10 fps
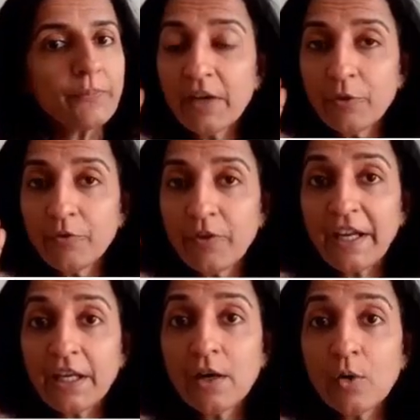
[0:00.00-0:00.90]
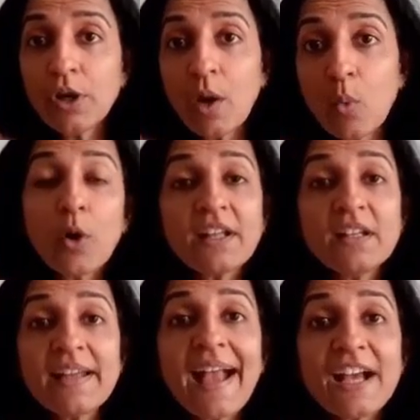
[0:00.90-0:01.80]
We have to find out what are
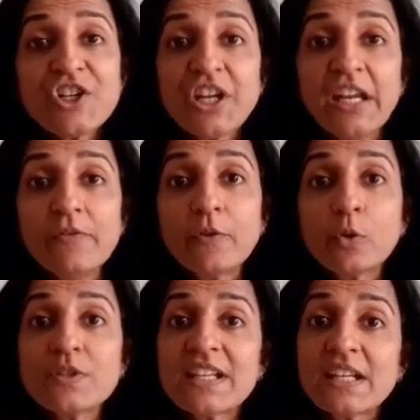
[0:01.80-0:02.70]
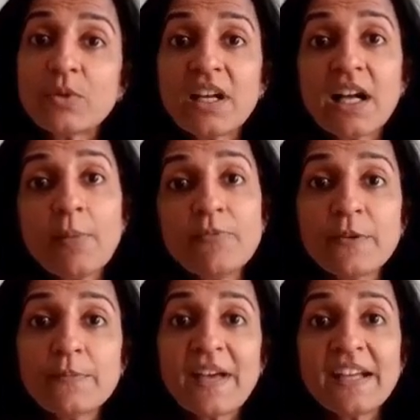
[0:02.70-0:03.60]
the cash inflows that will come
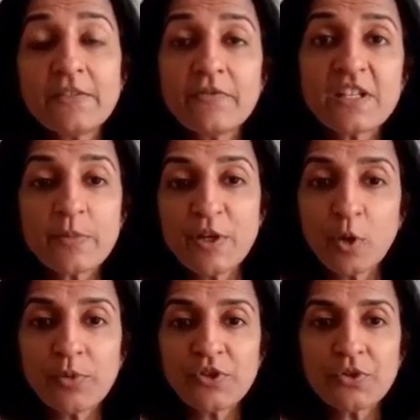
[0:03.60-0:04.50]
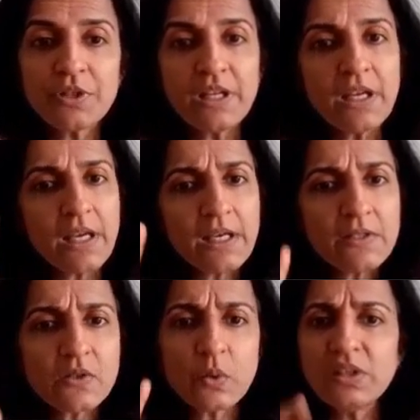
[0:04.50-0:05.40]
from that investment opportunity.
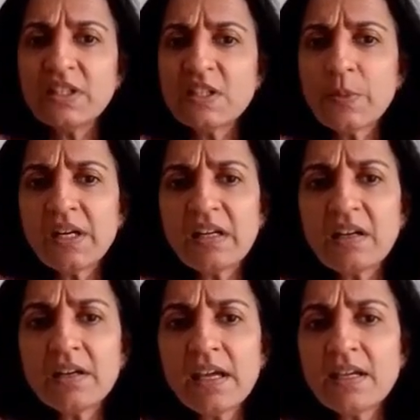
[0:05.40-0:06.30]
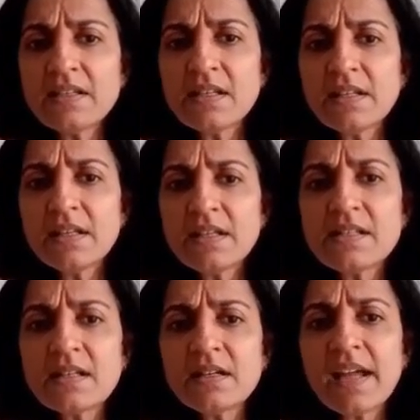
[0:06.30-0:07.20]
So in this particular case, there
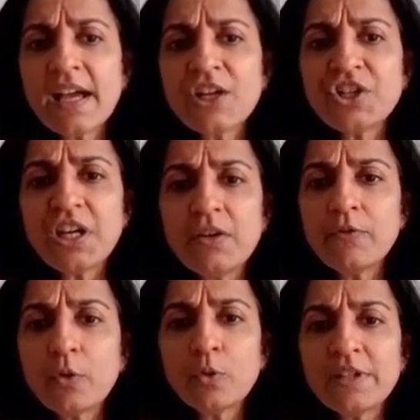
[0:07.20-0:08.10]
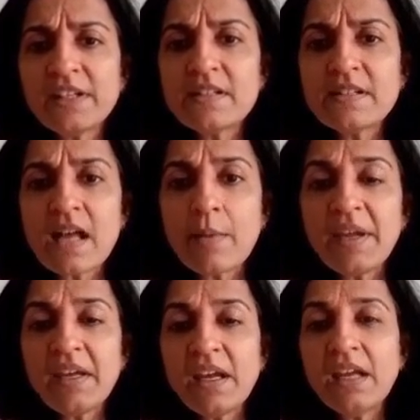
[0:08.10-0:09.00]
is a cash inflow that is
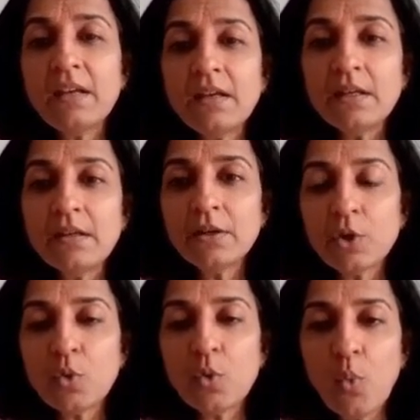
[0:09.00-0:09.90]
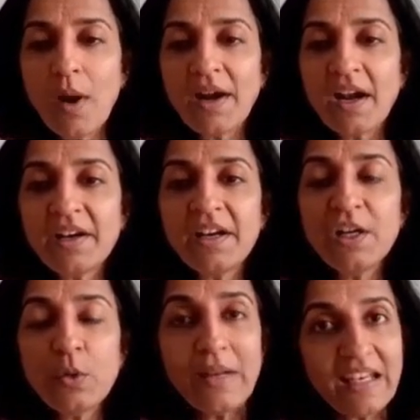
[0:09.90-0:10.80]
coming in year 2,
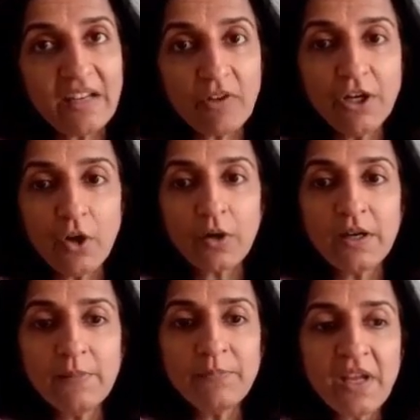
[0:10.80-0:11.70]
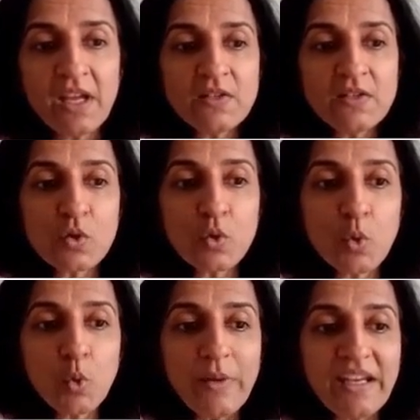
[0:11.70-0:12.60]
$121.
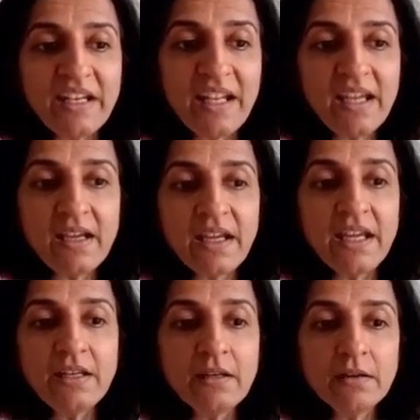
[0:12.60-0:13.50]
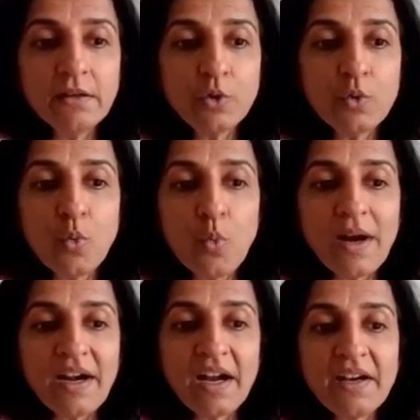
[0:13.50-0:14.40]
So we take in year 2,
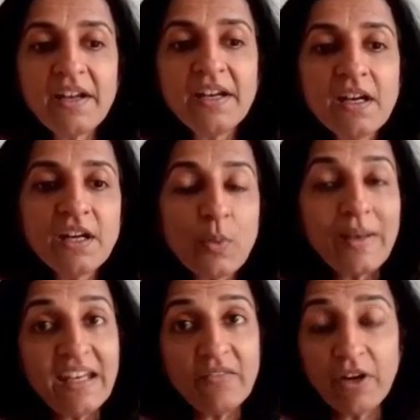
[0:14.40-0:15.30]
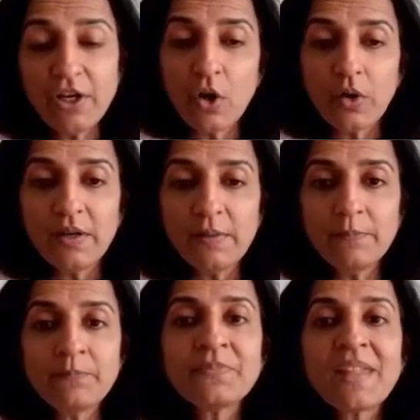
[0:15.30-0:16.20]
$121.
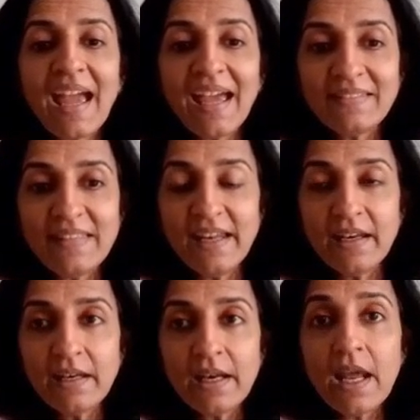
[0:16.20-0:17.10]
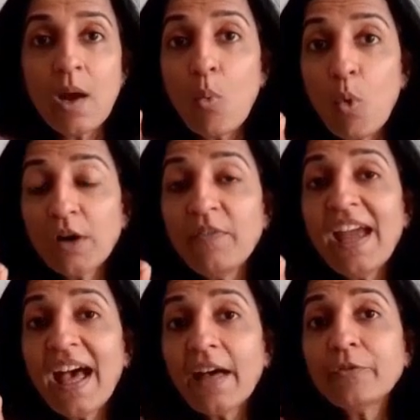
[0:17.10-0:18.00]
And then what
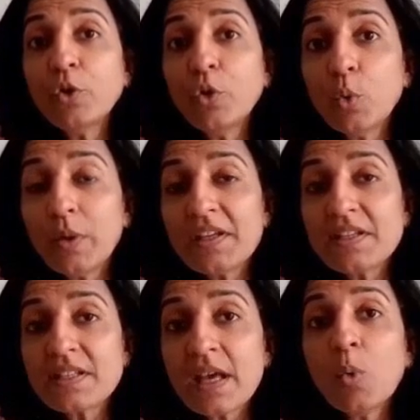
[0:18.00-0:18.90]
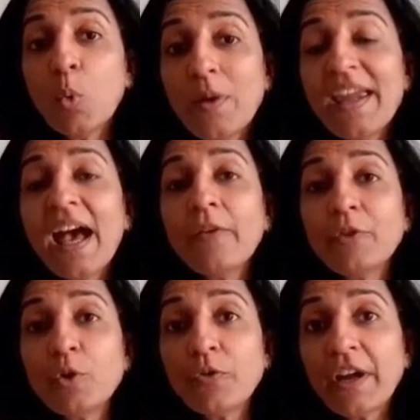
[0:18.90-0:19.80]
we have to do is we have
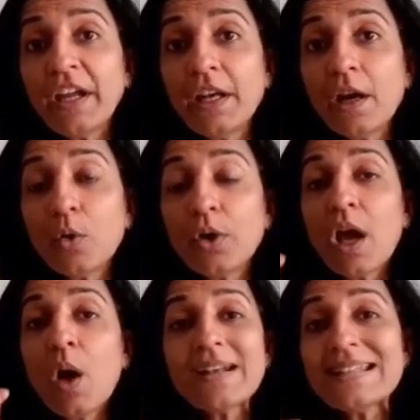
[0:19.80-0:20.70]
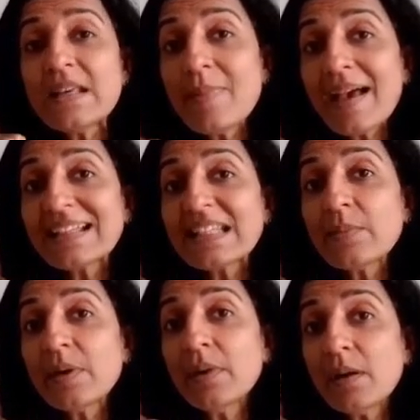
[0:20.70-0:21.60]
to find out what is the
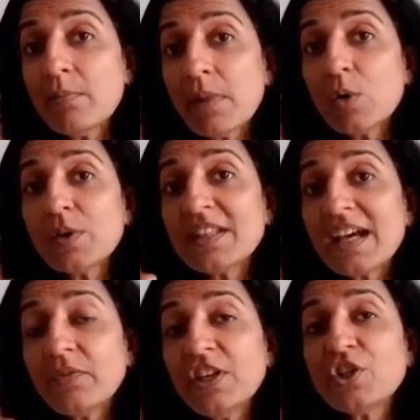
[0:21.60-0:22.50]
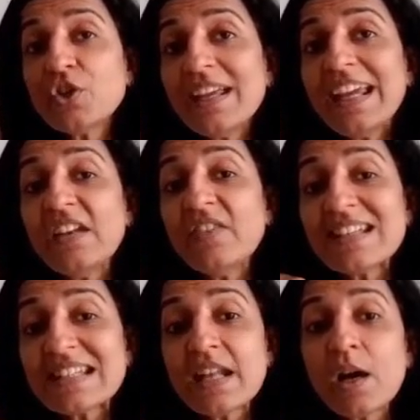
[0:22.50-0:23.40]
maximum amount that we should
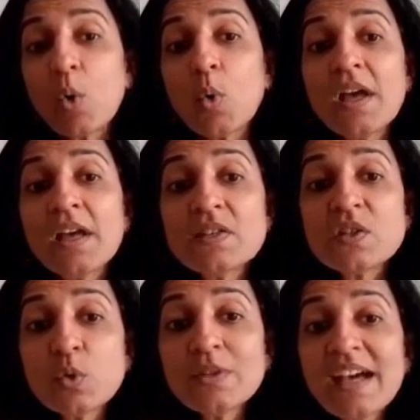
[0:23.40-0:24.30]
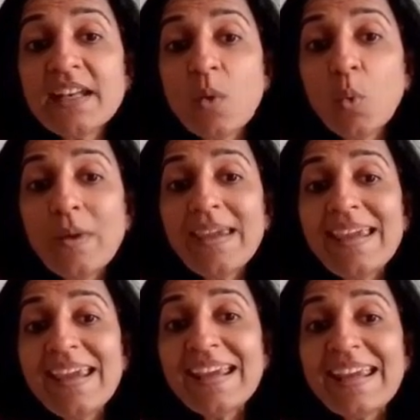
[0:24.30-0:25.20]
invest now so that
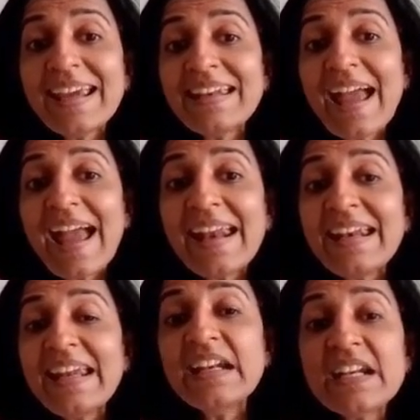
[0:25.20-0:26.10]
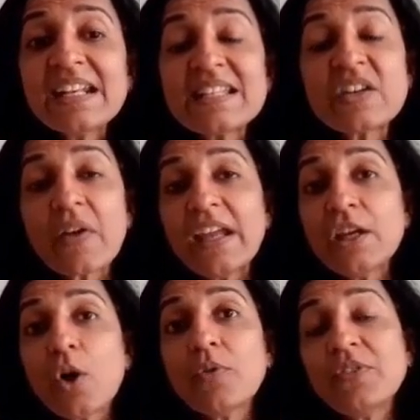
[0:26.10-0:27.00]
we get an interest
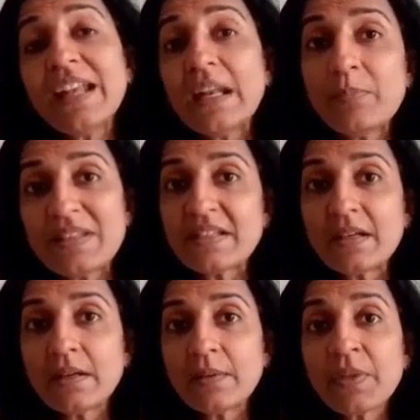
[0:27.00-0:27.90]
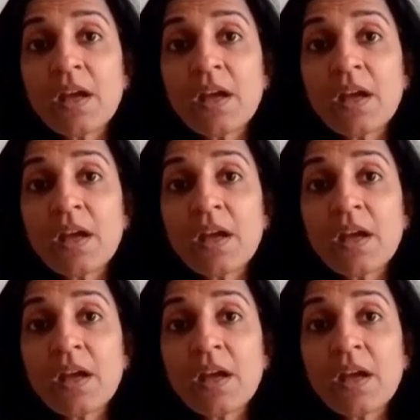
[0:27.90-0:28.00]
rate of 10%.